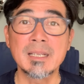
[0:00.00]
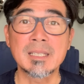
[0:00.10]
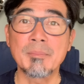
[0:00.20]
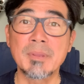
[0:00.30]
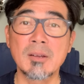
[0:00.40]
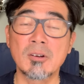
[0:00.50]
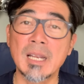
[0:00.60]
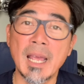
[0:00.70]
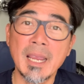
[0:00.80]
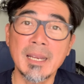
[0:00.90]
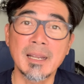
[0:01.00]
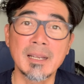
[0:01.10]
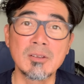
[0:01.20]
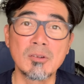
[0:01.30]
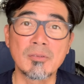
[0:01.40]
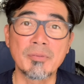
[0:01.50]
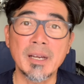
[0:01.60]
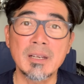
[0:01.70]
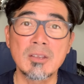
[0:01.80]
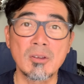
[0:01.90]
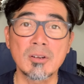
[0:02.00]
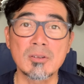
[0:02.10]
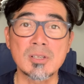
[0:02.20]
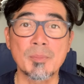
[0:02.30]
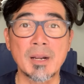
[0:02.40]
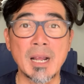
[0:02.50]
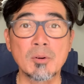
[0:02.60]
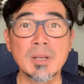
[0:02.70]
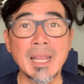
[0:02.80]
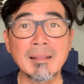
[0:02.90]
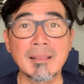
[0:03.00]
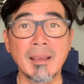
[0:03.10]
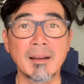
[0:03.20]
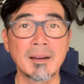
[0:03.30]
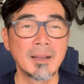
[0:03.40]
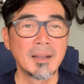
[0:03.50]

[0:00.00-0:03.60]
something online and you're very curious about how to get there.